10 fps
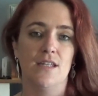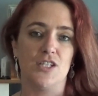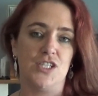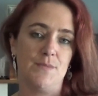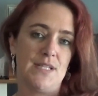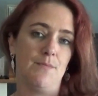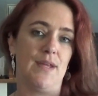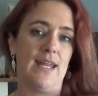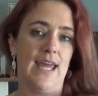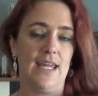had
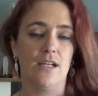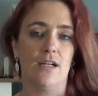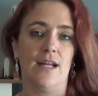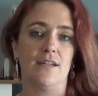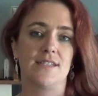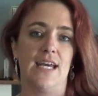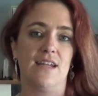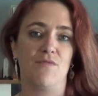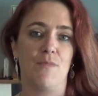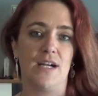been anchored outside
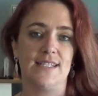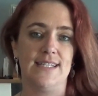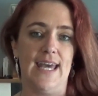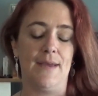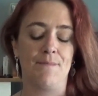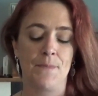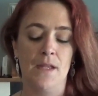of Marseille.